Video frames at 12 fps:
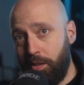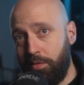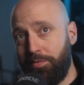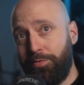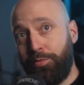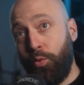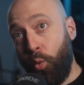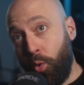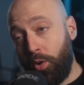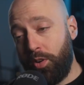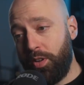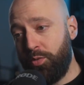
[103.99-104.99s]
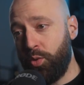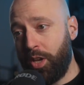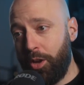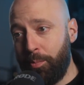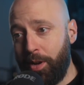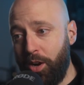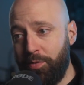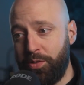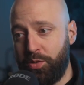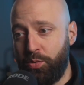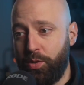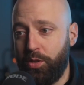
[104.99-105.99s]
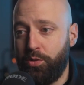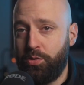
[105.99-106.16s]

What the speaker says: four, if you count my office studio.